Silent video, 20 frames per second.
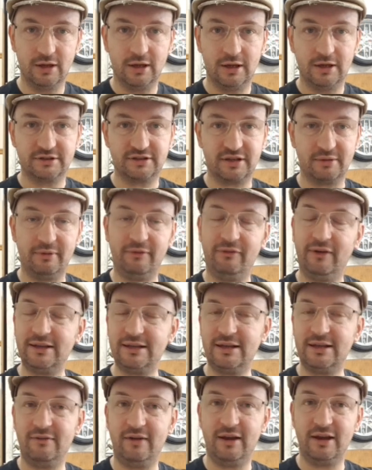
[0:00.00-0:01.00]
So
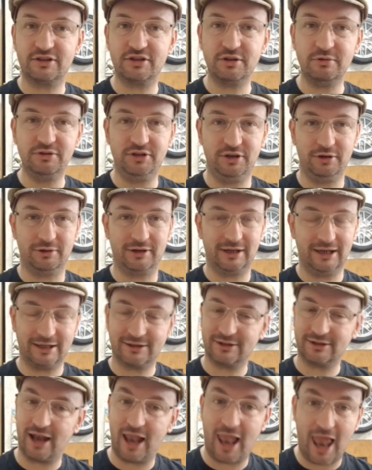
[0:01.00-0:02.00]
effectively, as soon as you
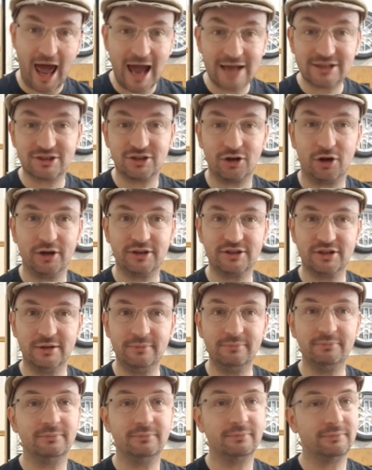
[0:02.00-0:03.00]
click the last item,